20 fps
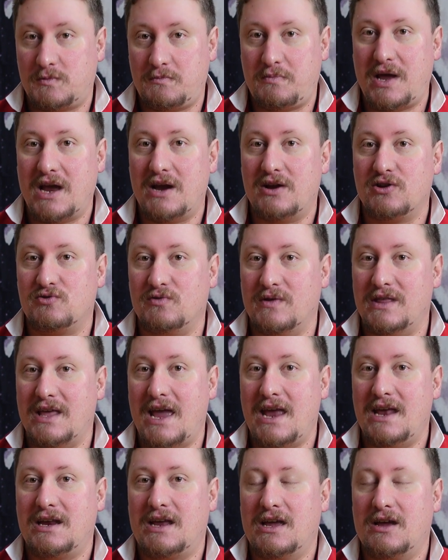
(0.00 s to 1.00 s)
paired with
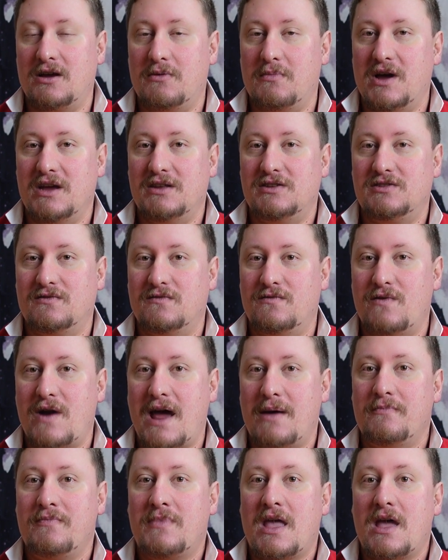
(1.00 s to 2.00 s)
8 GB of
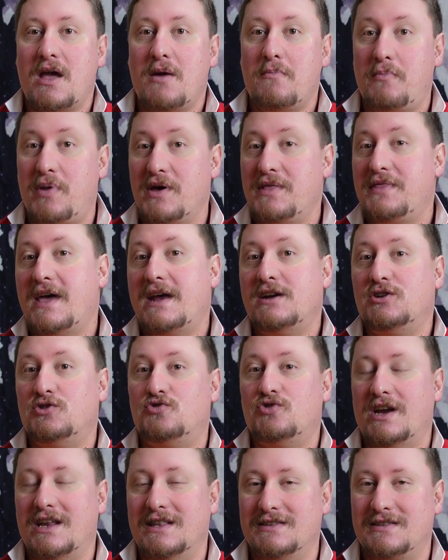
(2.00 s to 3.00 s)
RAM, but that
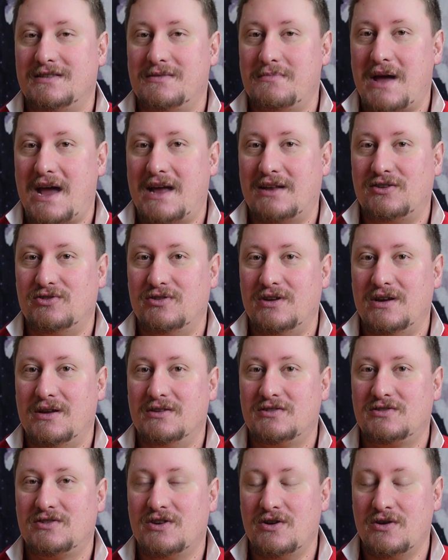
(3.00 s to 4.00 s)
drains the battery.
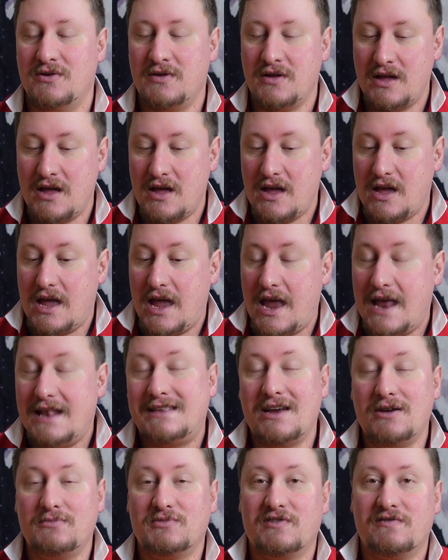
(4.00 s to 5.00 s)
So In
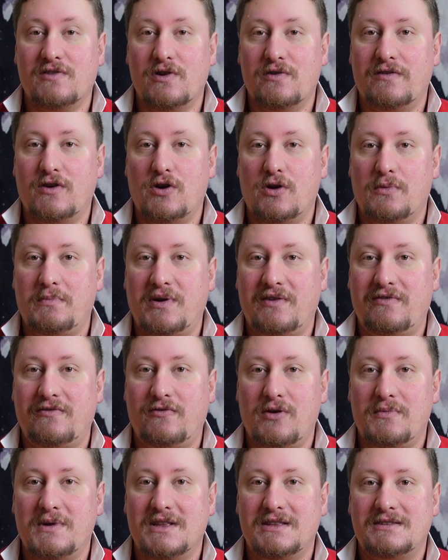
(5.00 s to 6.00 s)
terms of overall
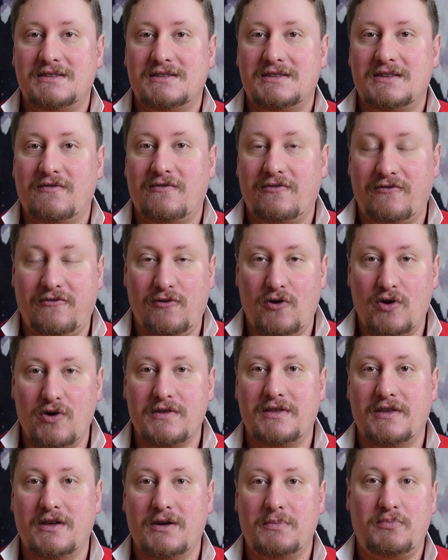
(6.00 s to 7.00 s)
performance, for
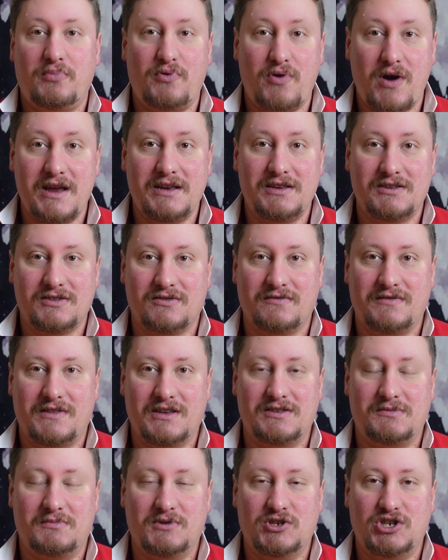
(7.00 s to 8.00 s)
the price of
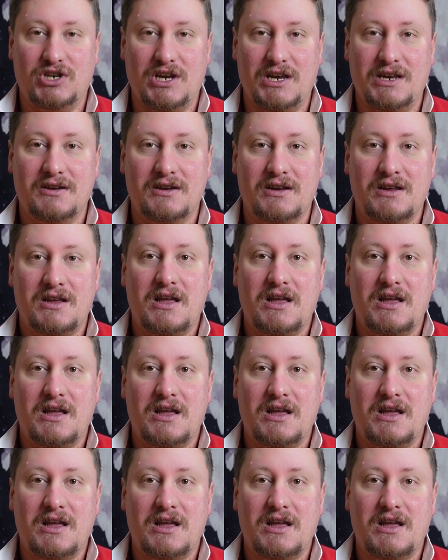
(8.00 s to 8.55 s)
this machine,